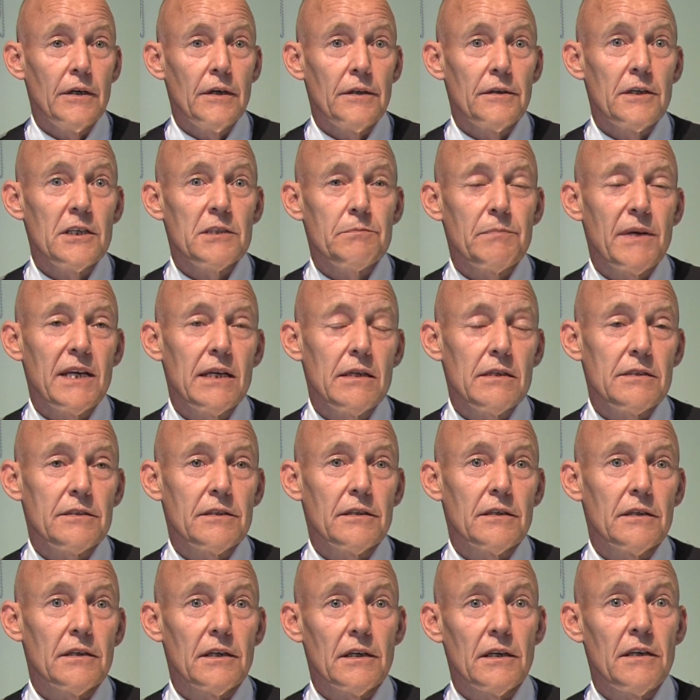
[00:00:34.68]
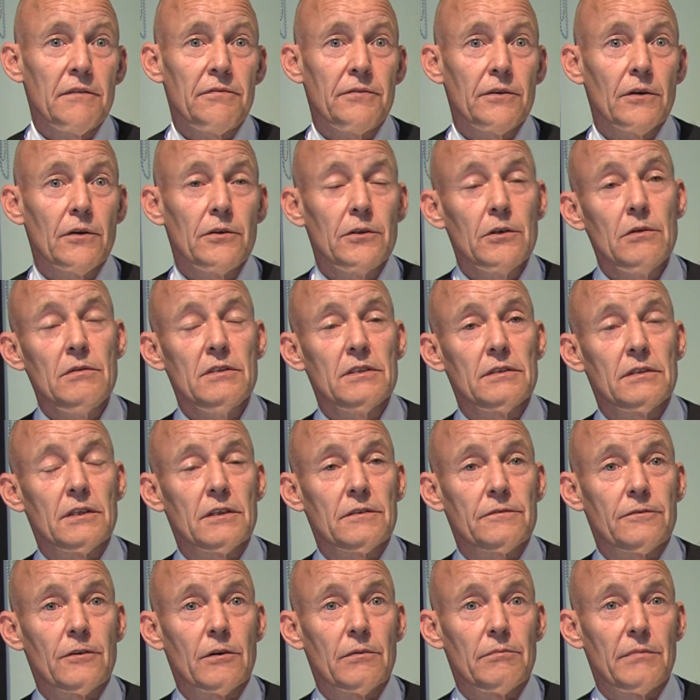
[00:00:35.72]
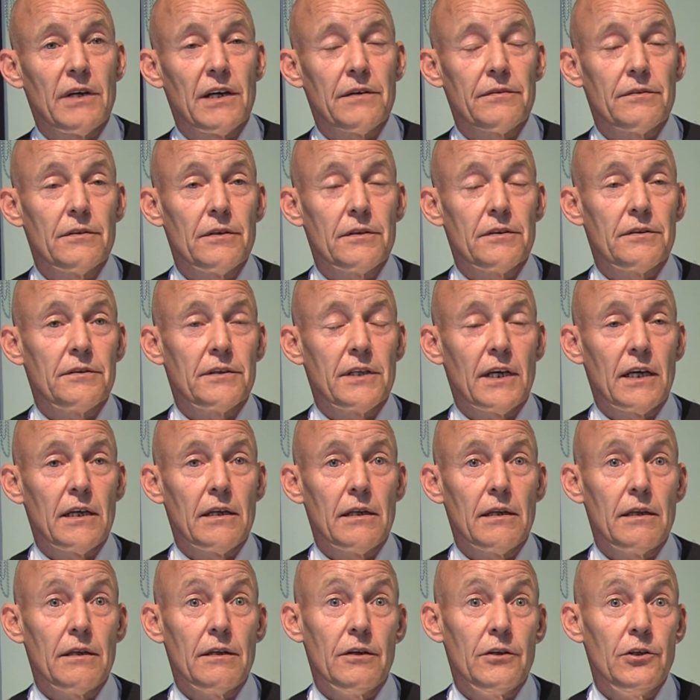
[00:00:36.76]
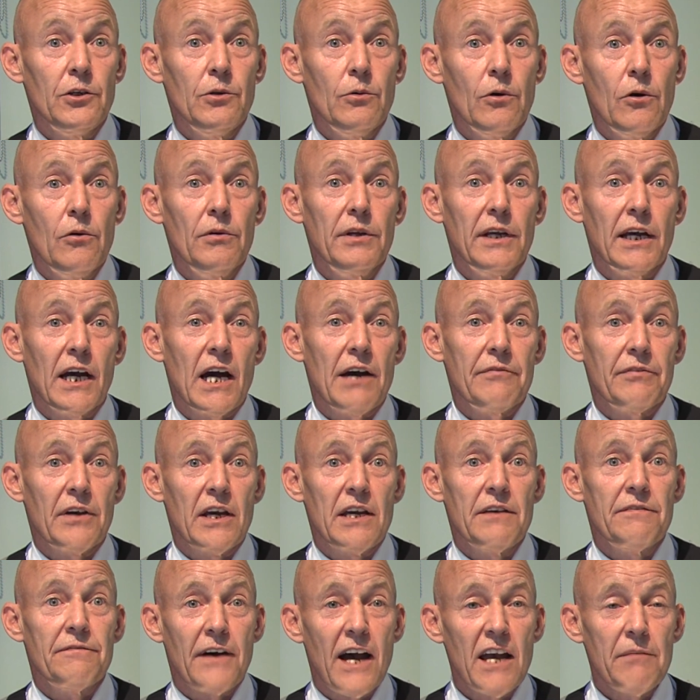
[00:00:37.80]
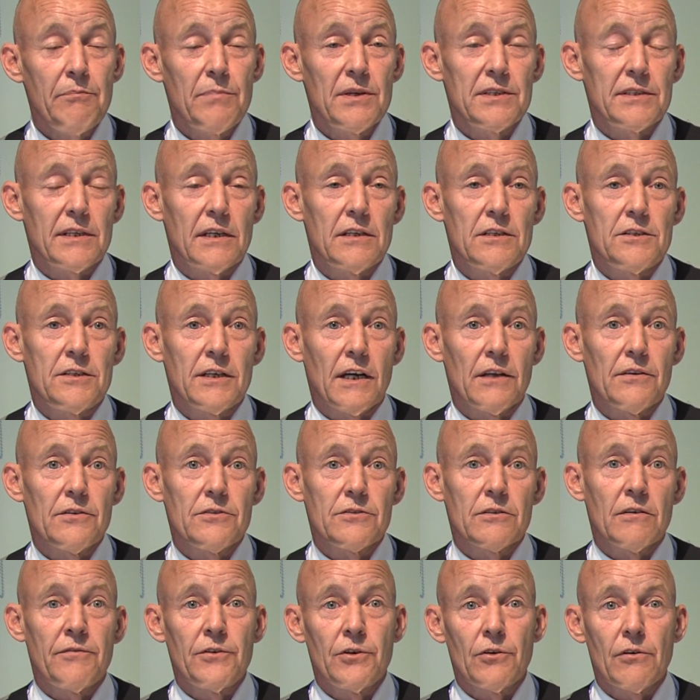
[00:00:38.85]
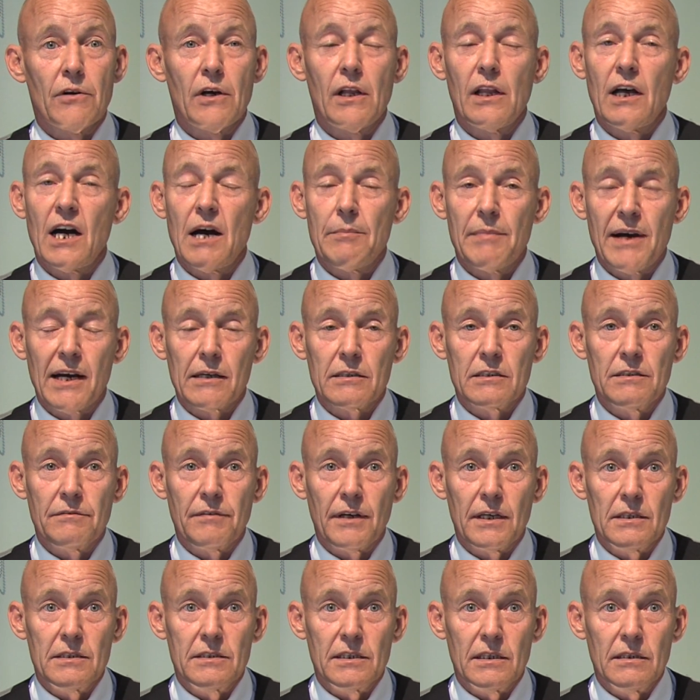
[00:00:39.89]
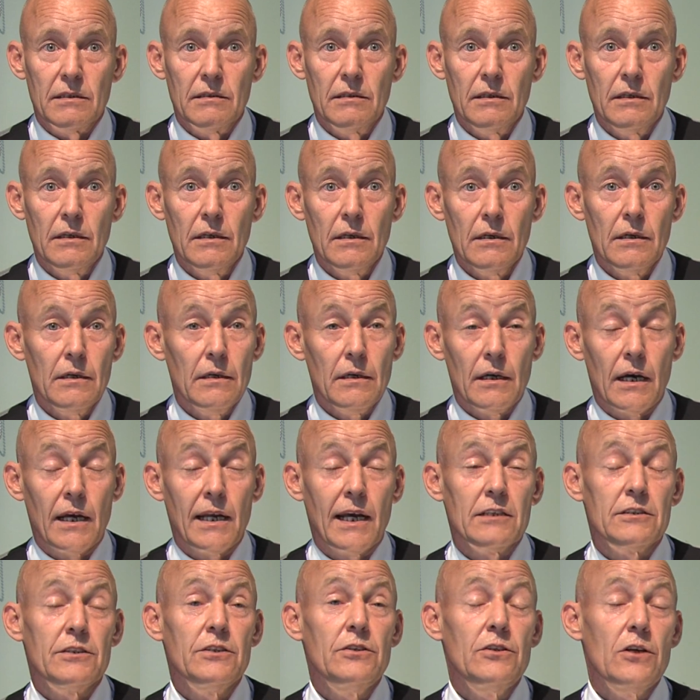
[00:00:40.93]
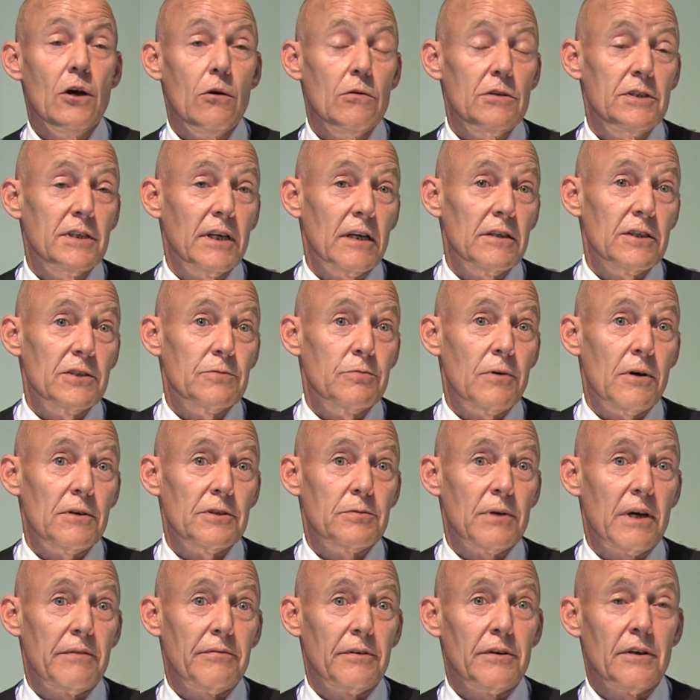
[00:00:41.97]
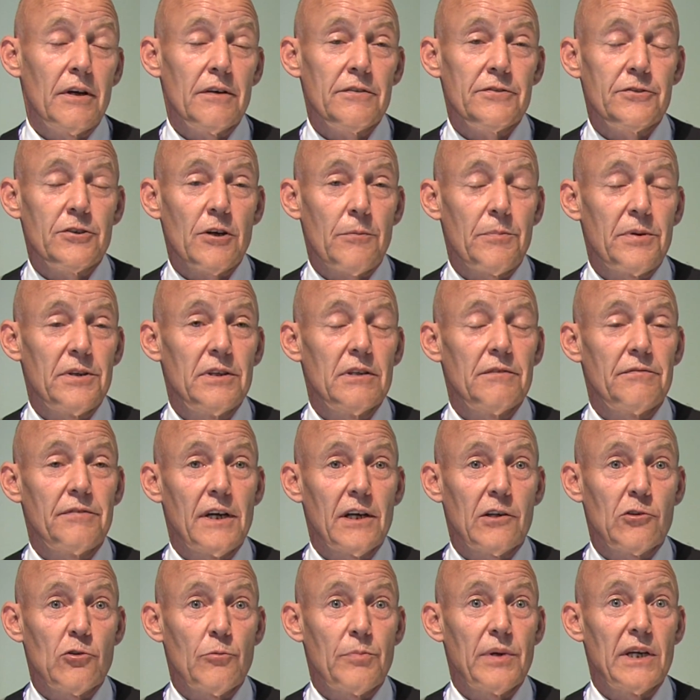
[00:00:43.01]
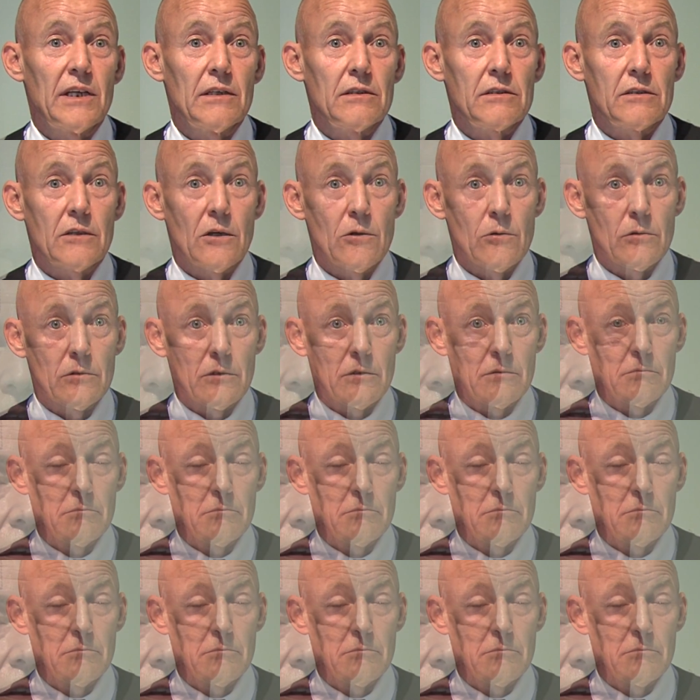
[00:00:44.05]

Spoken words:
This means that if you're using this form of method, then you only have a 5% chance of your alarm activating, and actually no chance whatsoever of stopping the vehicle being stolen.